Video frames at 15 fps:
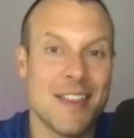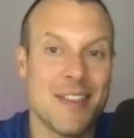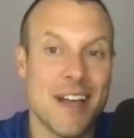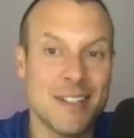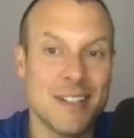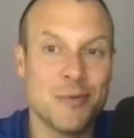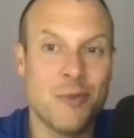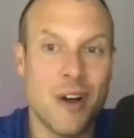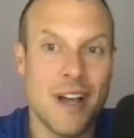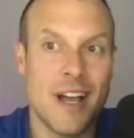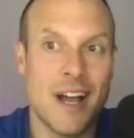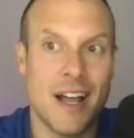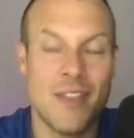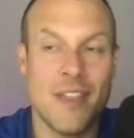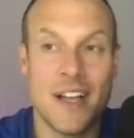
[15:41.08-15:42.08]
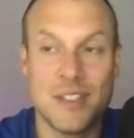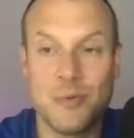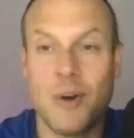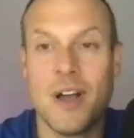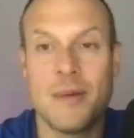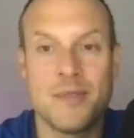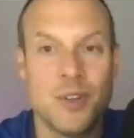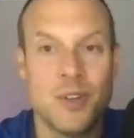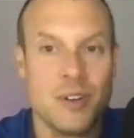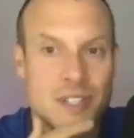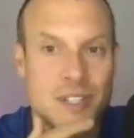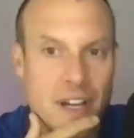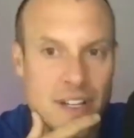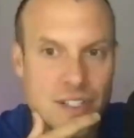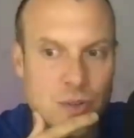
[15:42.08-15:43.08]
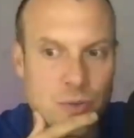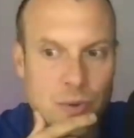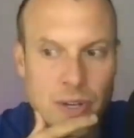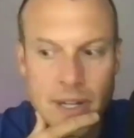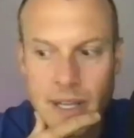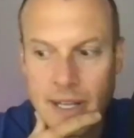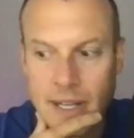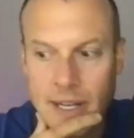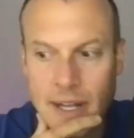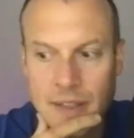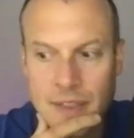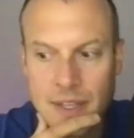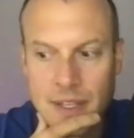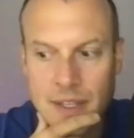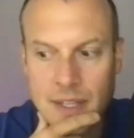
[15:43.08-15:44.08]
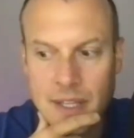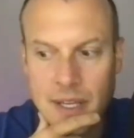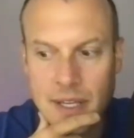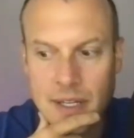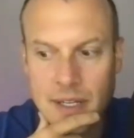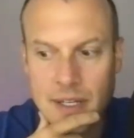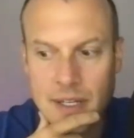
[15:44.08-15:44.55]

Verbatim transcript: that's why that's why I'm so excited to read it, and I think that